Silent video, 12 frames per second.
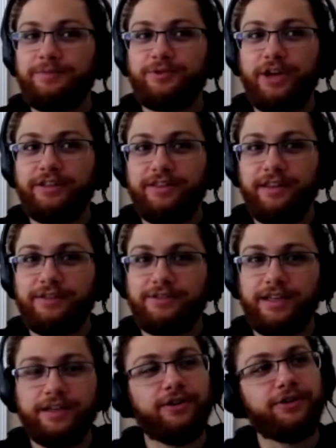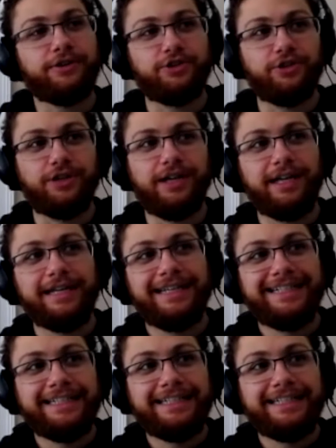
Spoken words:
trying to think. I was like, okay, should I